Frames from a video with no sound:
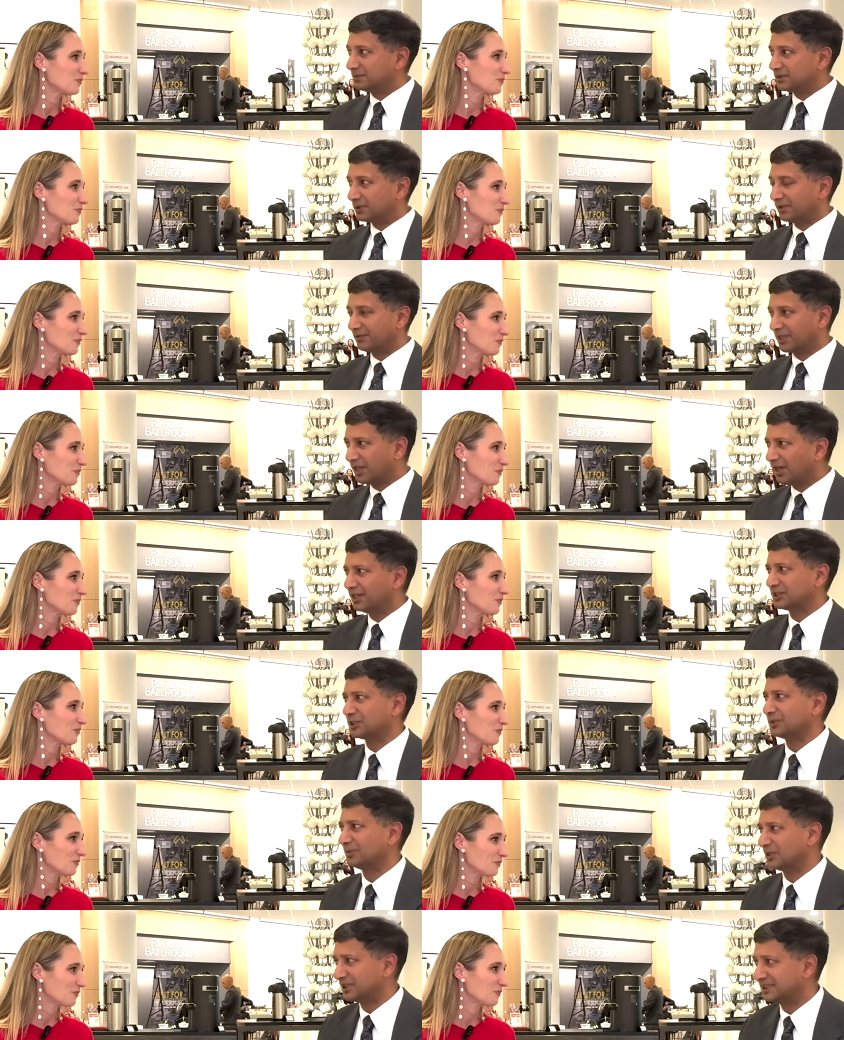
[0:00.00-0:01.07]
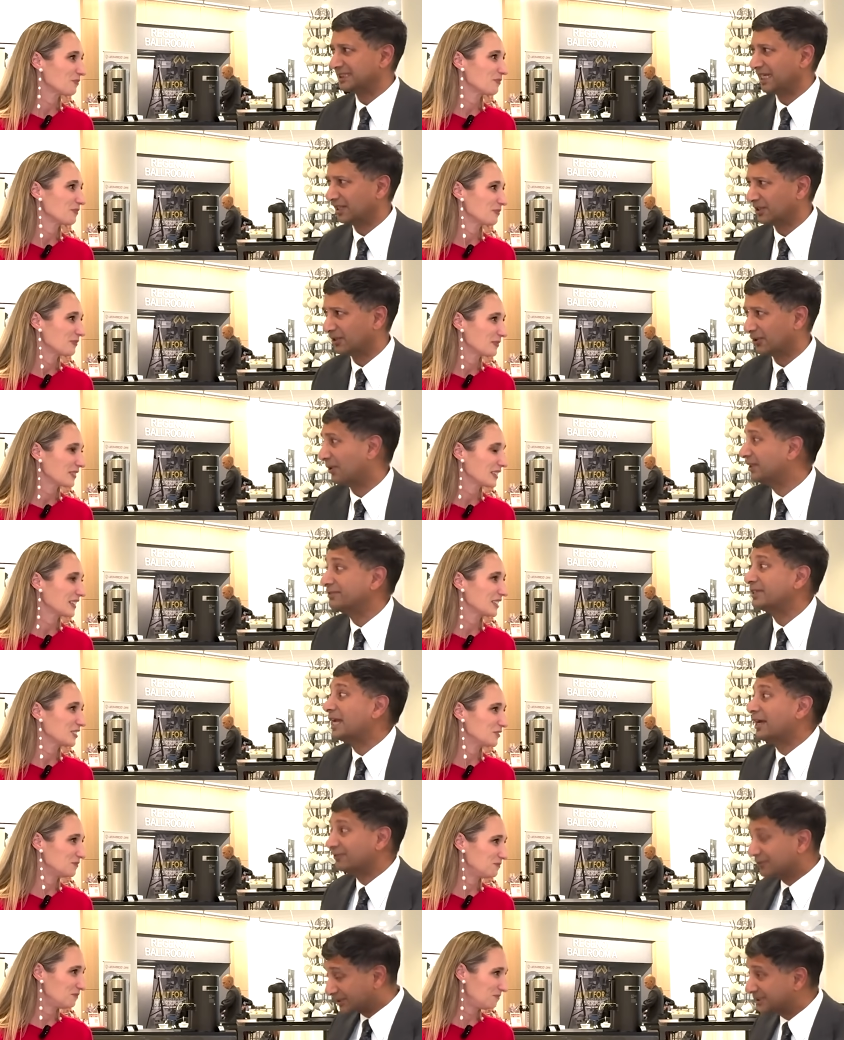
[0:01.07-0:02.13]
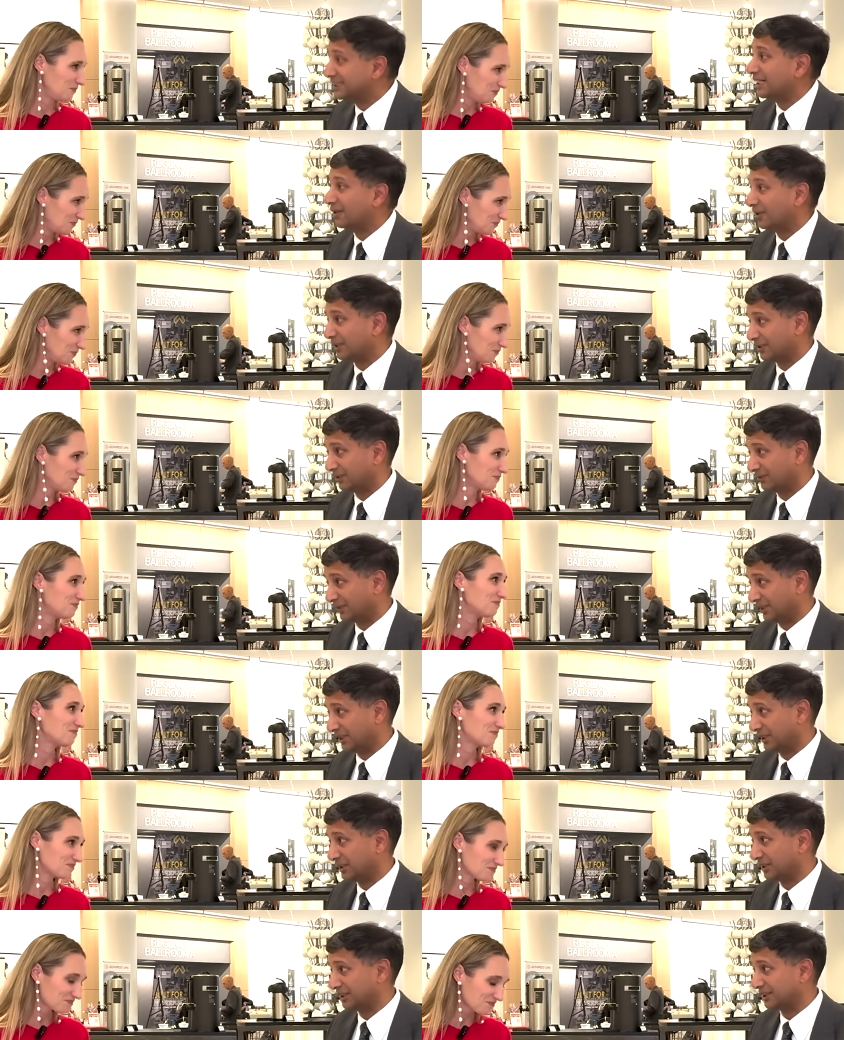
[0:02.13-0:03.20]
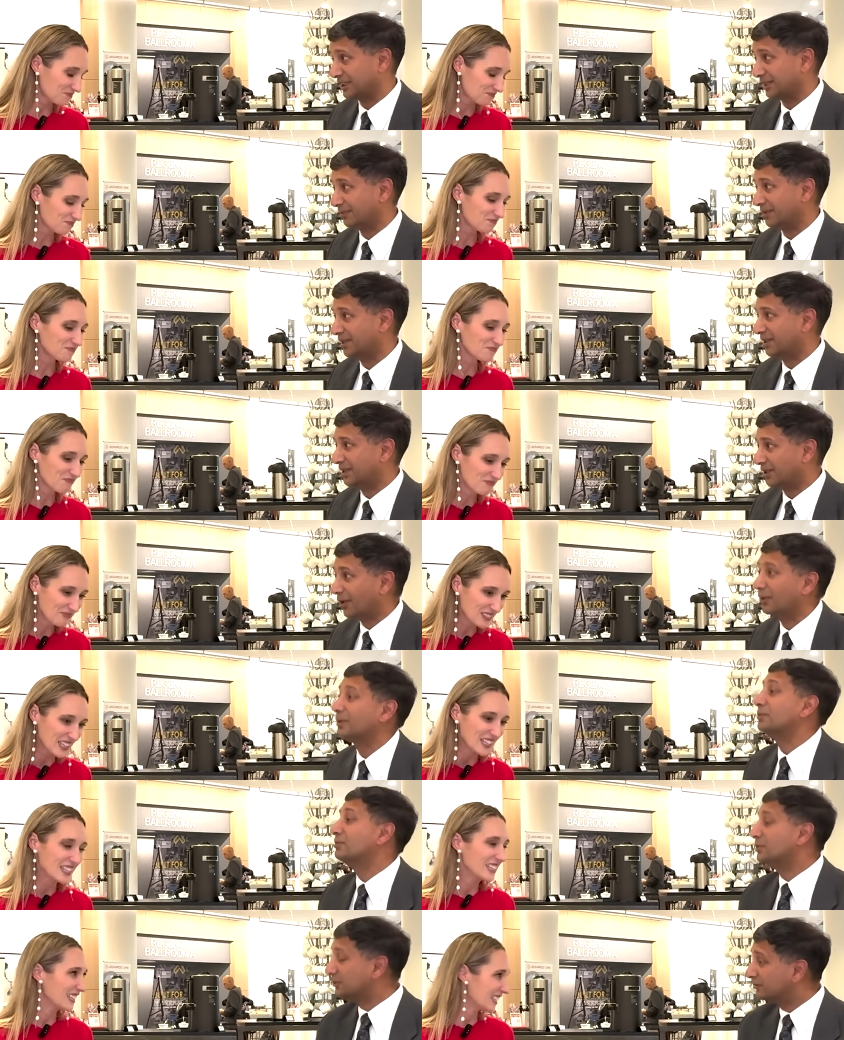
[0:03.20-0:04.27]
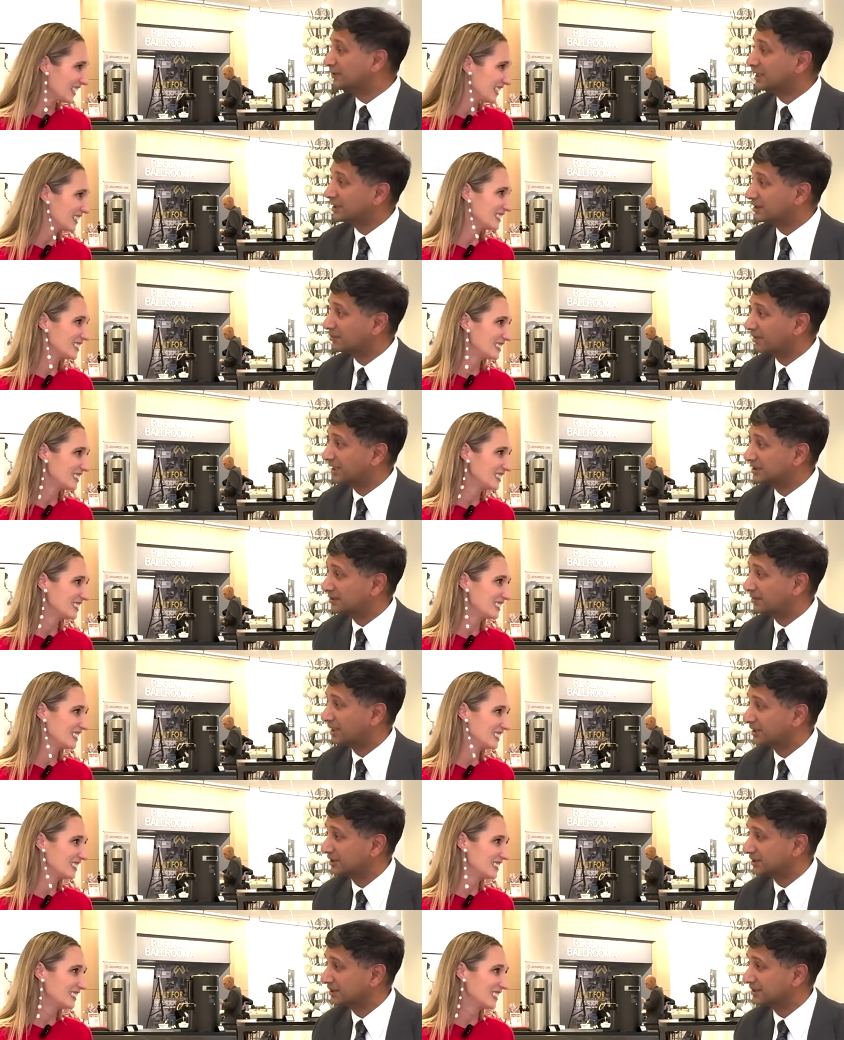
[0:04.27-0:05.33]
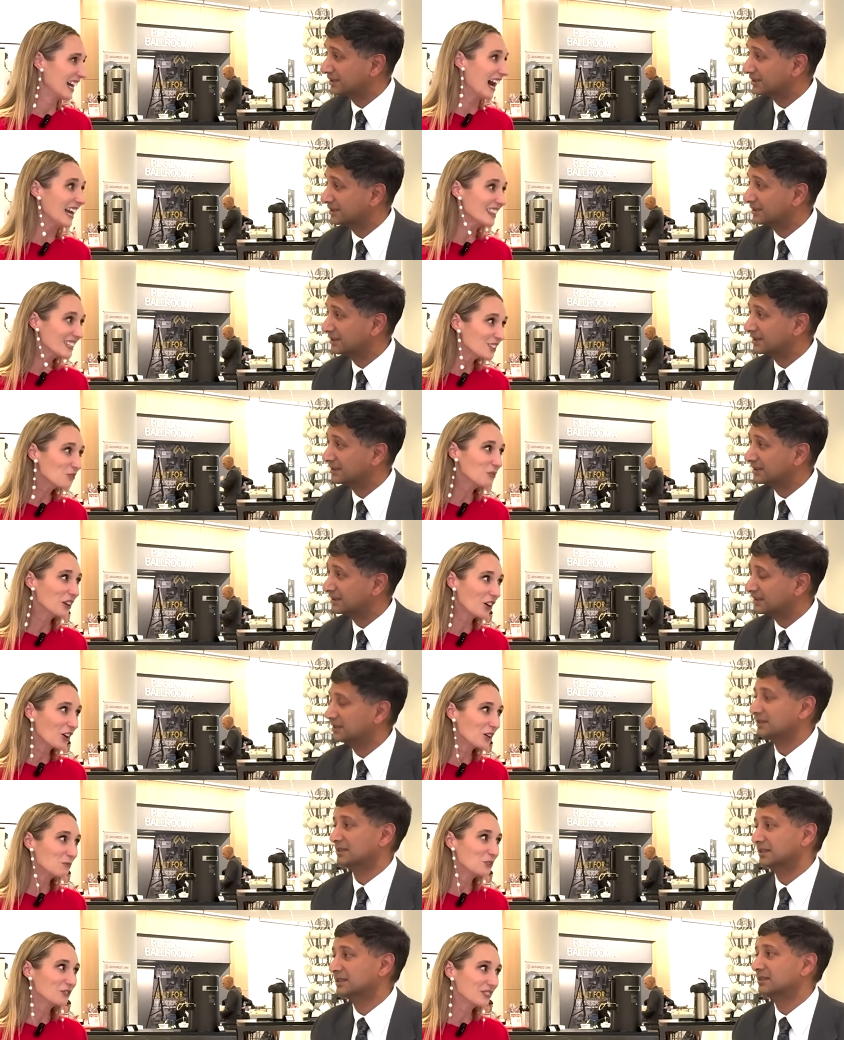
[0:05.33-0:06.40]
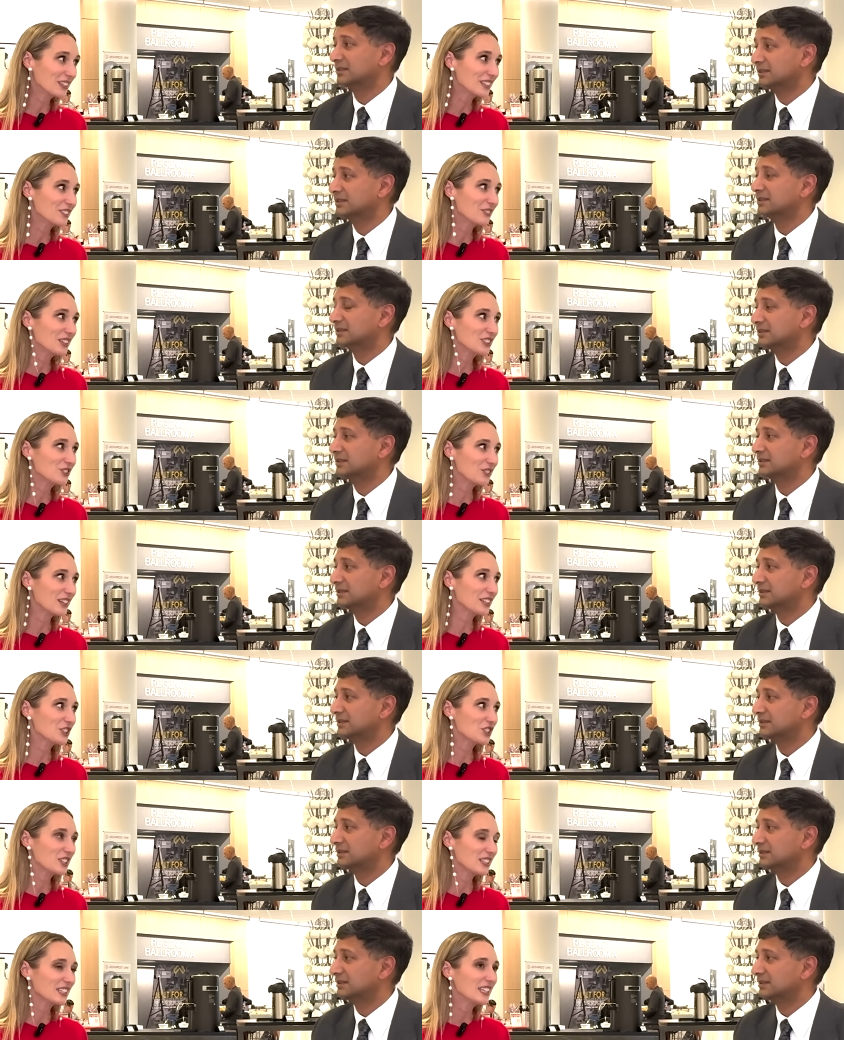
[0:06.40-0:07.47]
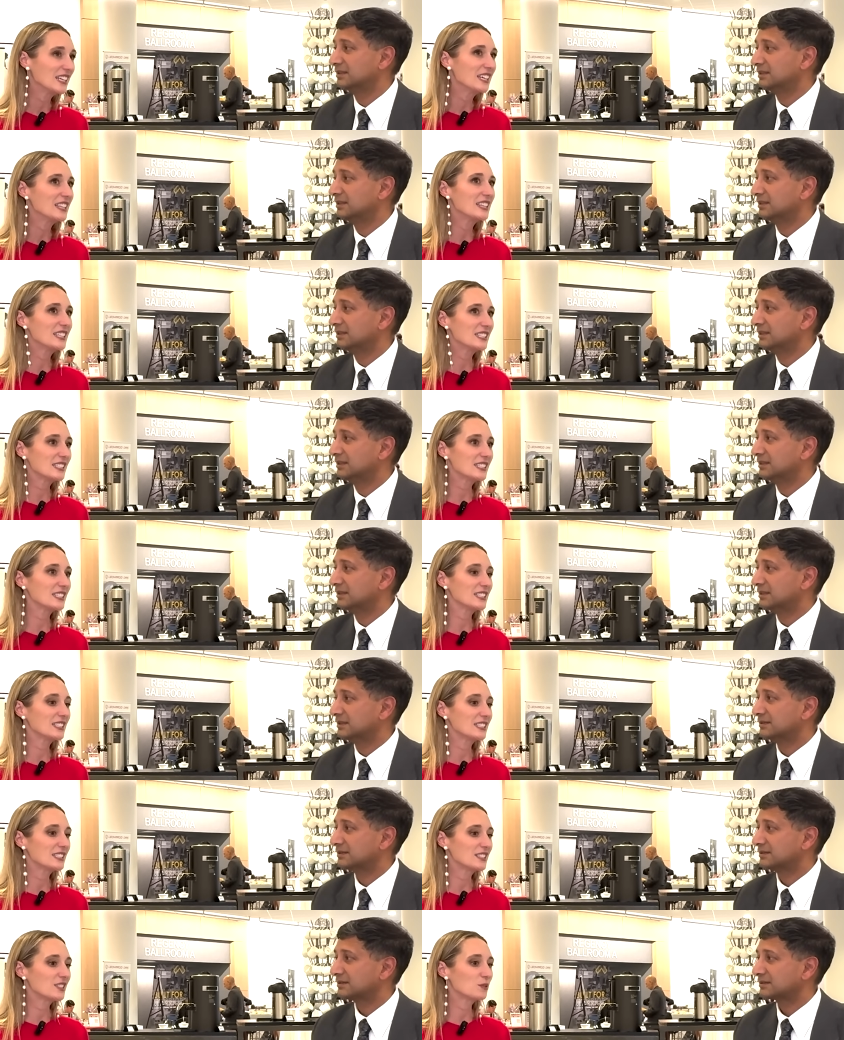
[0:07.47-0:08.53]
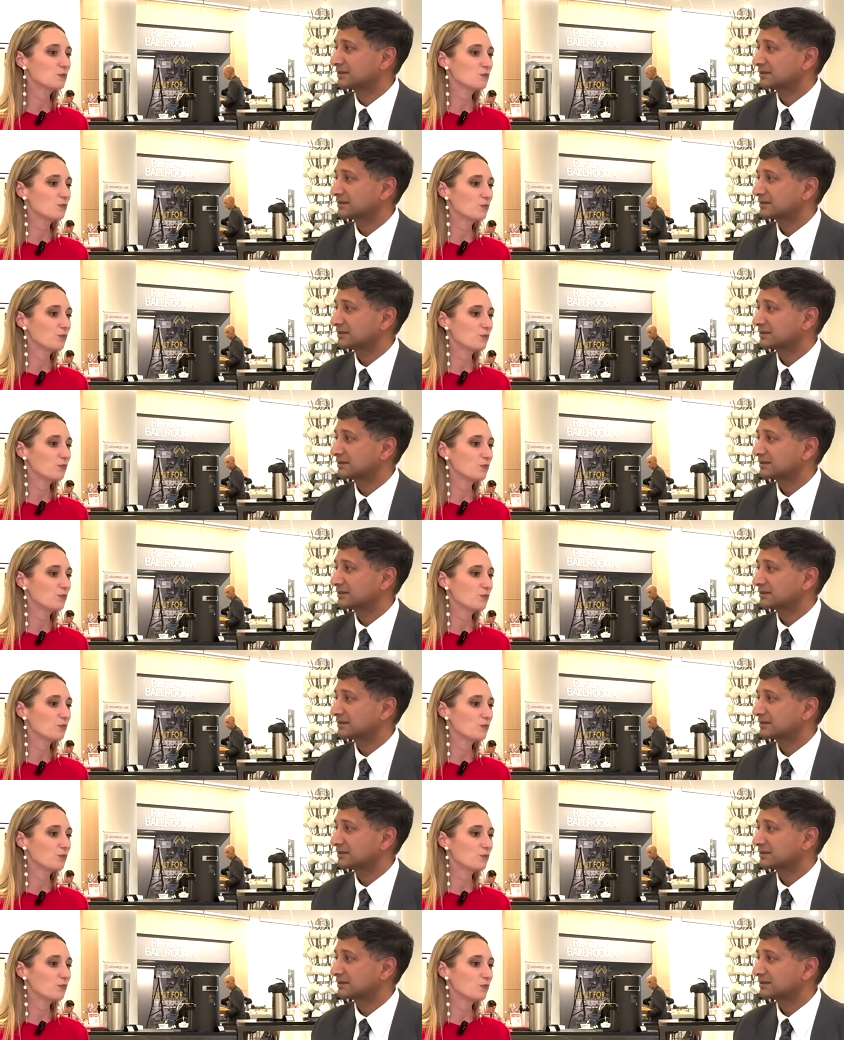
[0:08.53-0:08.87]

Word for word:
Speaker 1: sort of a customer seller or even adversarial relationship? Are we moving in the right direction?
Speaker 2: I think we are moving in the right direction. This is